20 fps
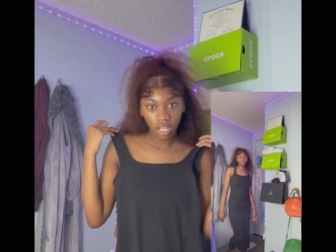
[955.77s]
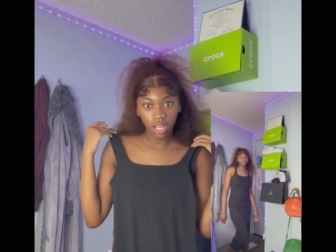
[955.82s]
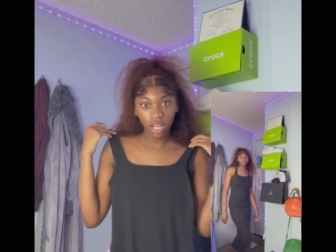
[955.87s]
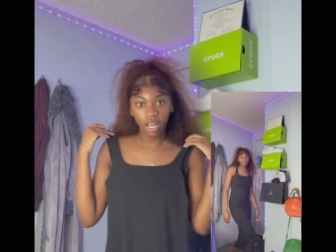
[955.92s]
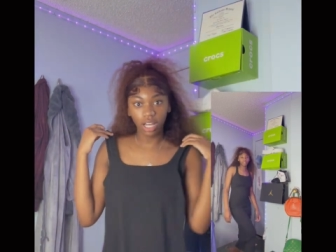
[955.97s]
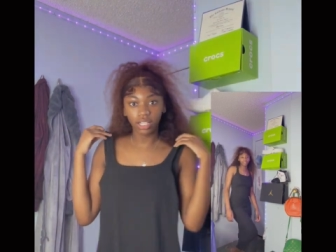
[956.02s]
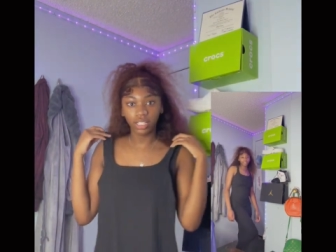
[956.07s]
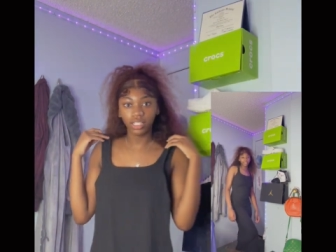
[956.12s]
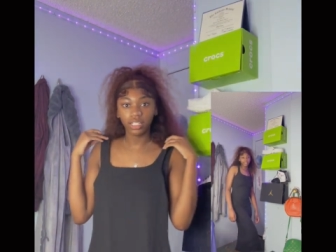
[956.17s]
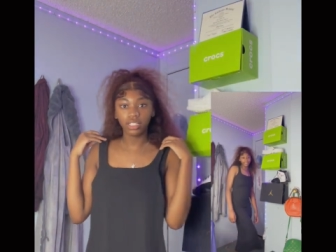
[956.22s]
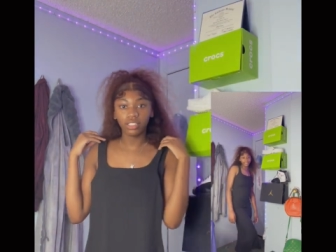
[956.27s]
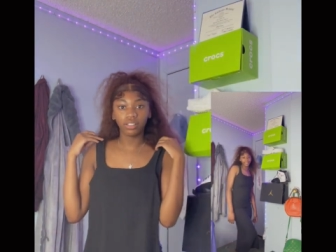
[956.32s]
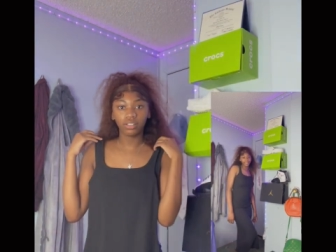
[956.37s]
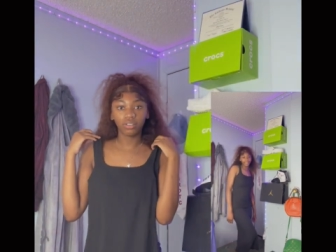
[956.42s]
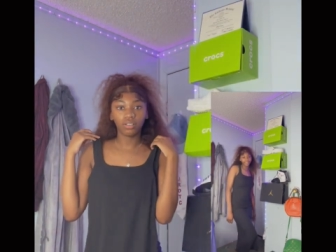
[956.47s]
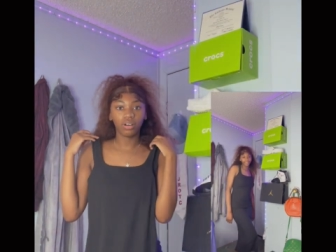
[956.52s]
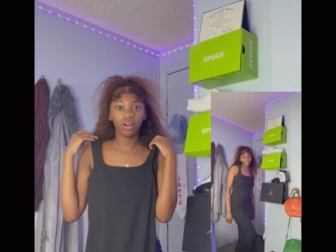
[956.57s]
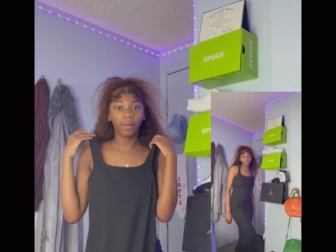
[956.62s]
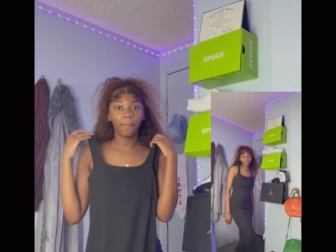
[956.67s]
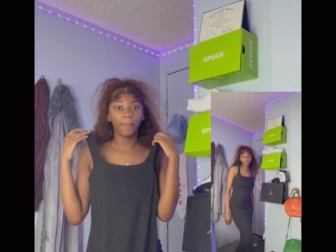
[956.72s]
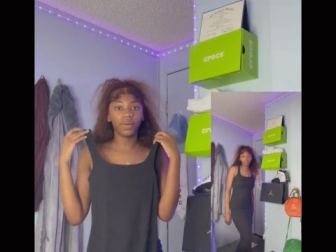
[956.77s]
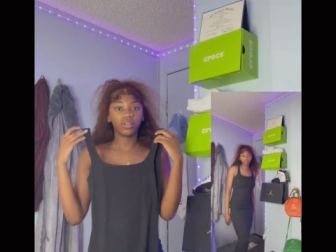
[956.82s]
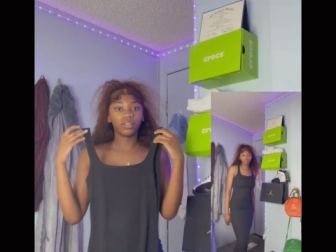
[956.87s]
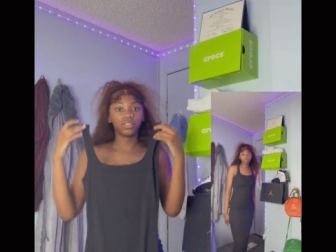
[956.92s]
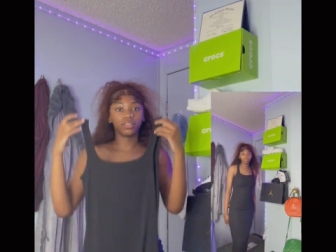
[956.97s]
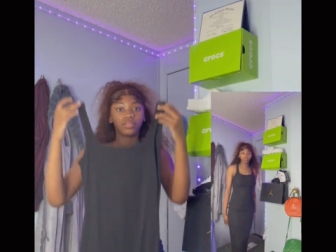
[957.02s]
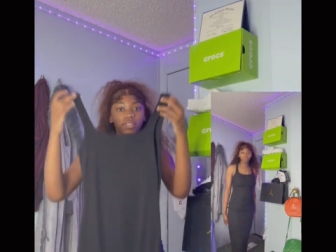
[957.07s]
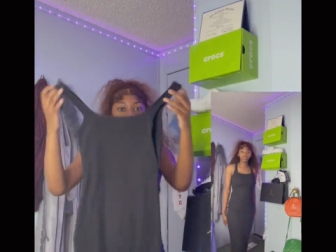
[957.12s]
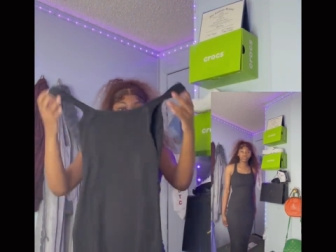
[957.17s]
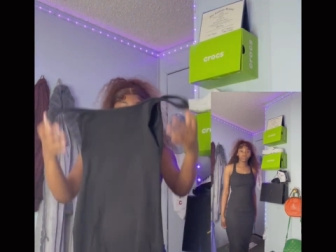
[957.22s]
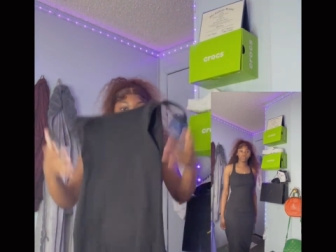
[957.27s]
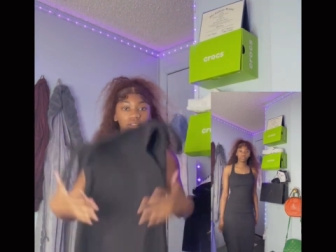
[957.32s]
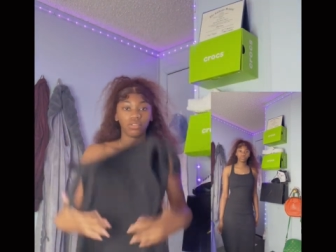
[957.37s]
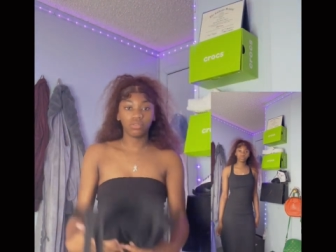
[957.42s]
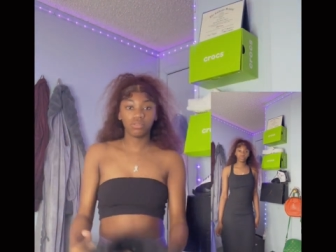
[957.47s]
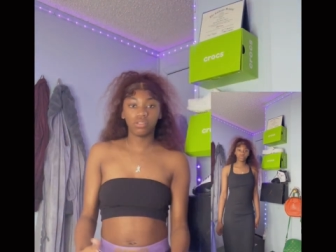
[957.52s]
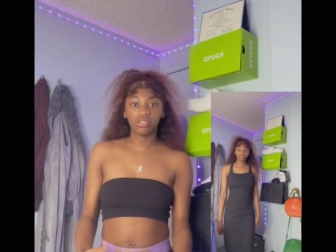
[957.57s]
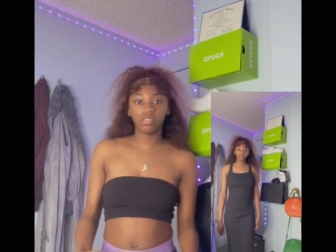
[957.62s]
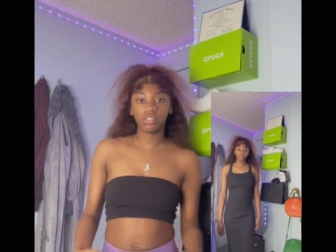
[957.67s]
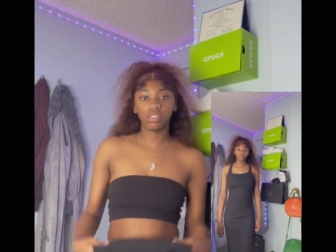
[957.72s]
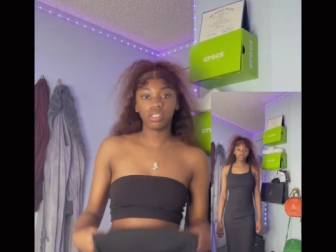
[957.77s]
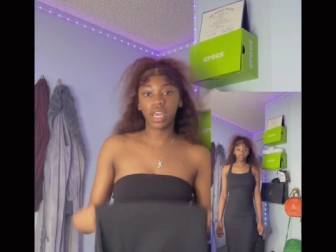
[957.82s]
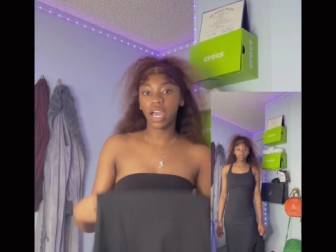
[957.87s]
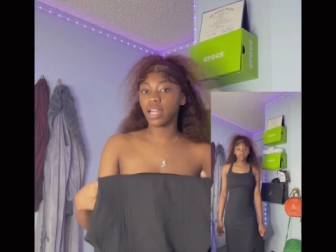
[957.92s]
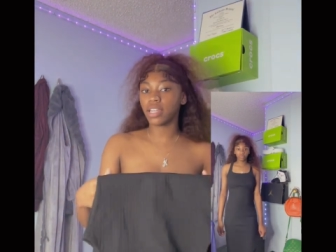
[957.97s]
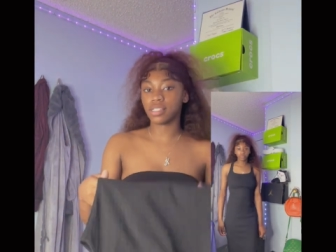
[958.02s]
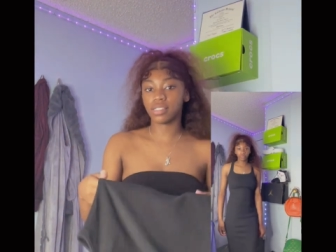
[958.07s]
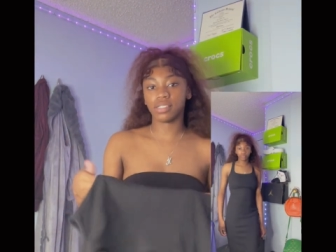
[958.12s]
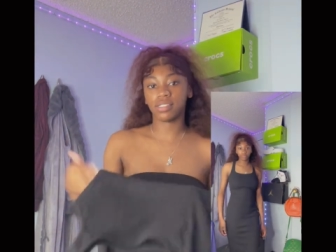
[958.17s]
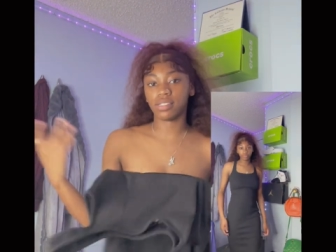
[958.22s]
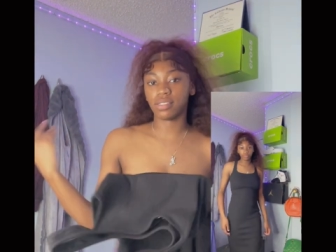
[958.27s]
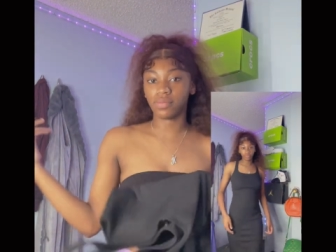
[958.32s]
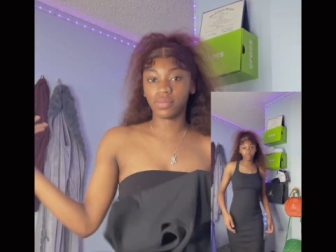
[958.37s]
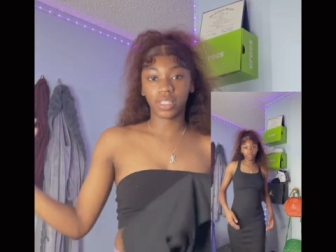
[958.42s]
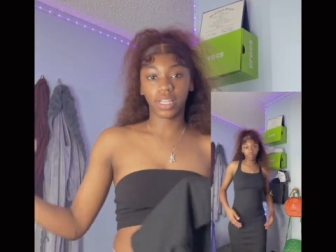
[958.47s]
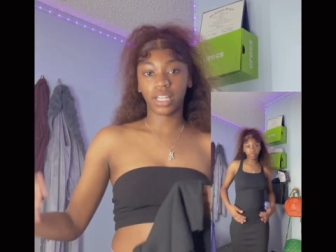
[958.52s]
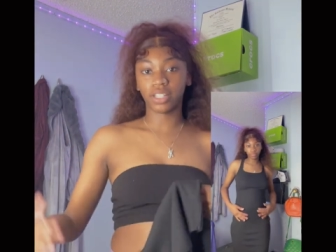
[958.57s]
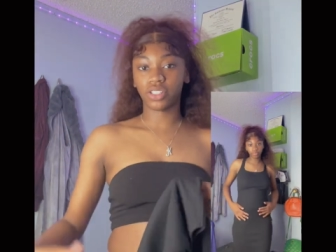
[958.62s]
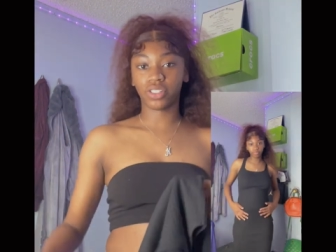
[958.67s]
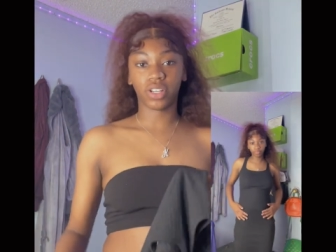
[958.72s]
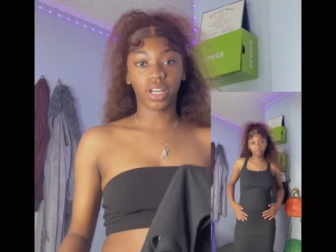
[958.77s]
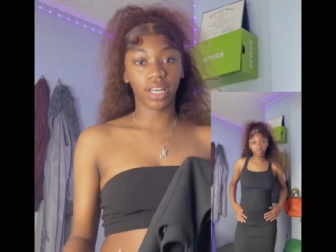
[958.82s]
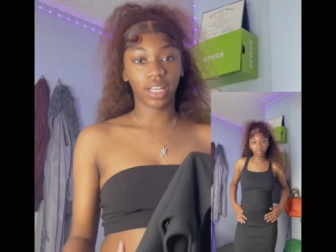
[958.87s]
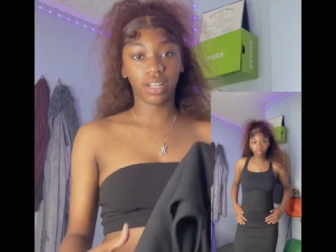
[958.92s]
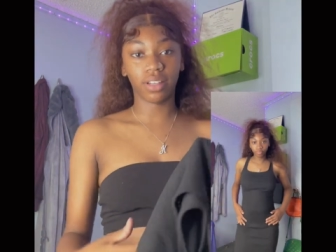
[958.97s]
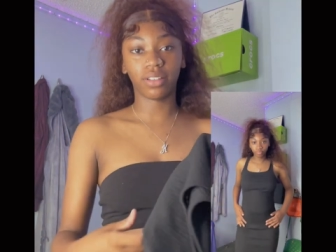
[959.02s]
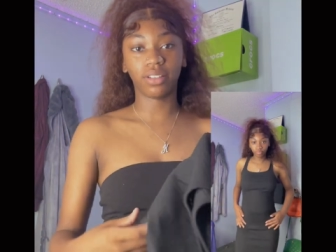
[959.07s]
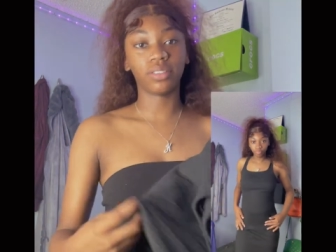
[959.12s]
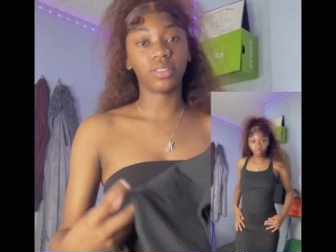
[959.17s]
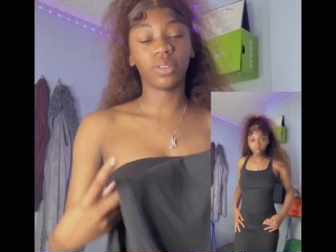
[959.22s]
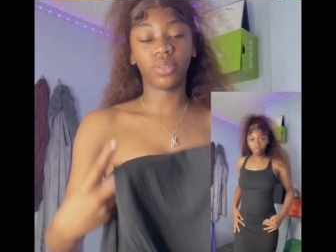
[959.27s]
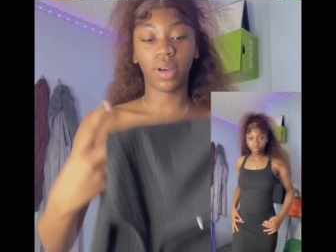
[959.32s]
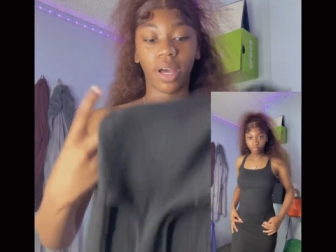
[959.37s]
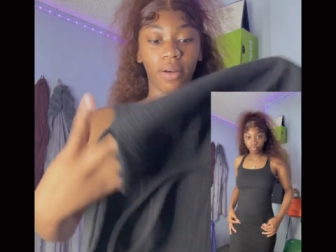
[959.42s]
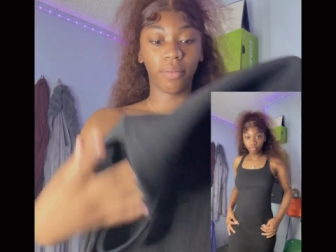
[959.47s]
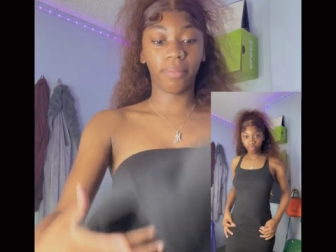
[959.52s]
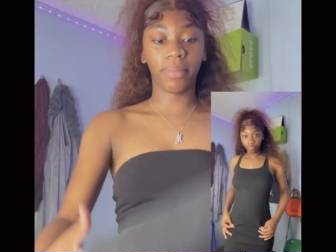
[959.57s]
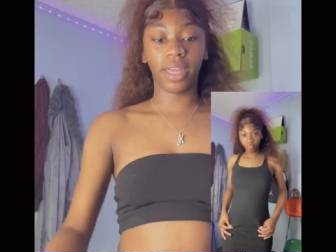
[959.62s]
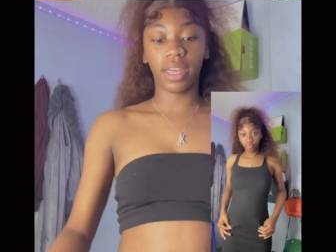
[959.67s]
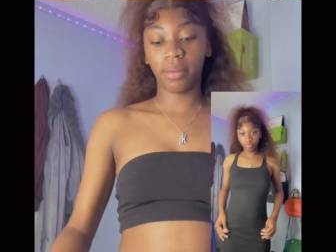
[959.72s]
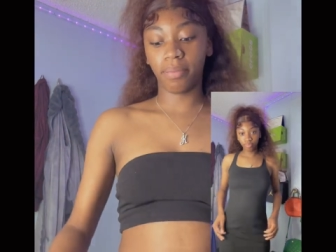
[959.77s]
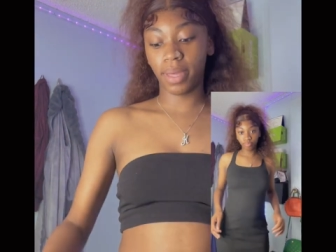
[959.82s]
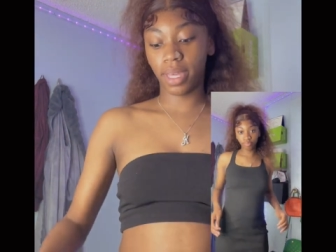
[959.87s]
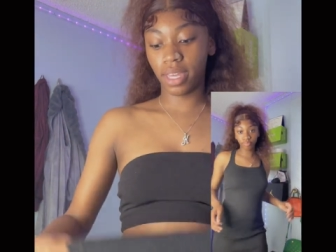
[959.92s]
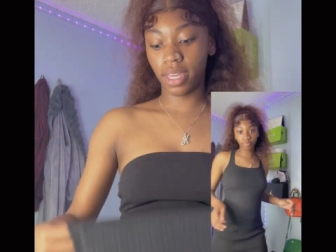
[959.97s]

a little above the ankles. Y'all will see when I tried. I don't know how big they it.